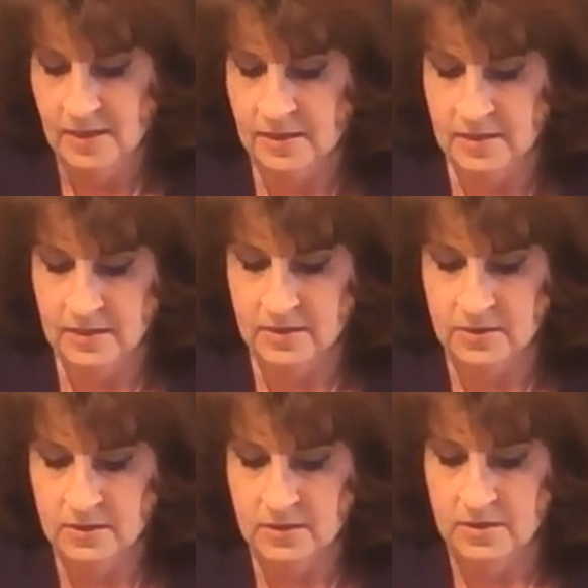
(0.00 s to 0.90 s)
And then it's
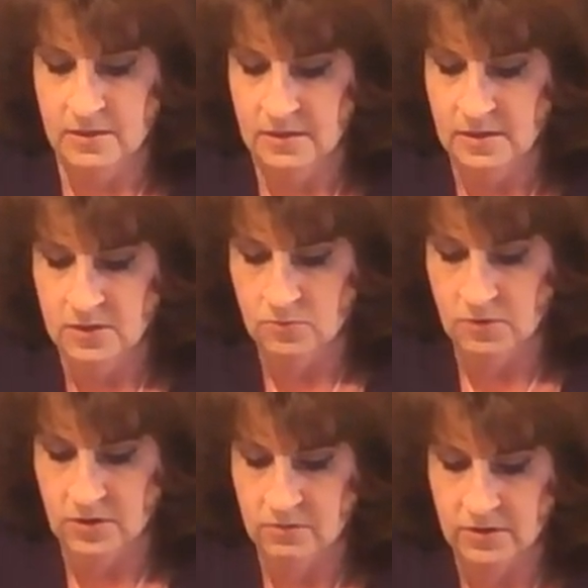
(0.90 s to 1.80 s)
good to
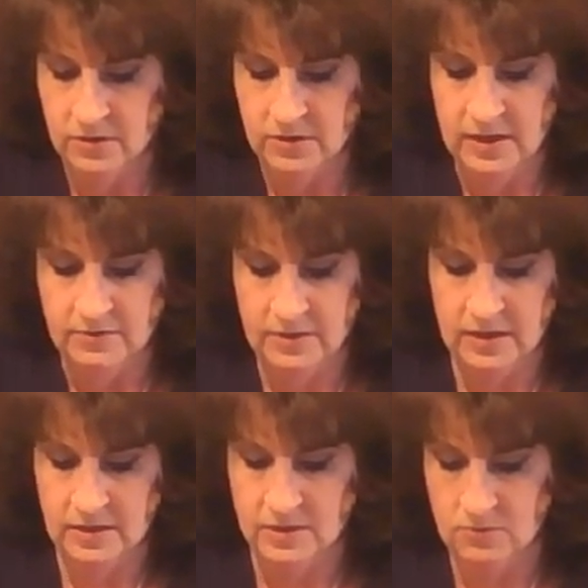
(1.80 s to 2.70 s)
work with or have the
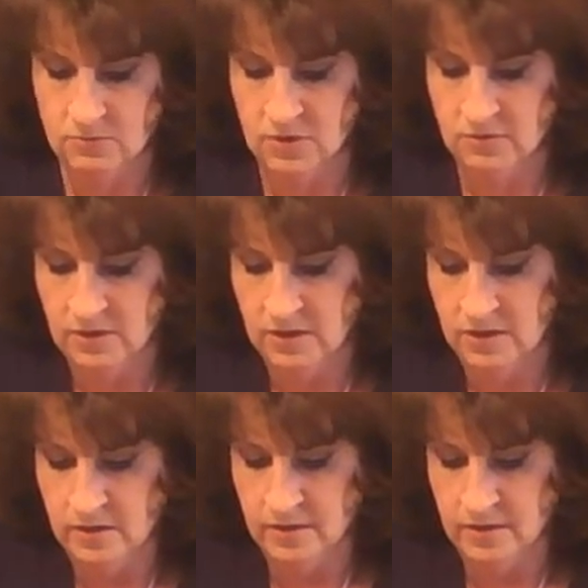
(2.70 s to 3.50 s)
kids work with.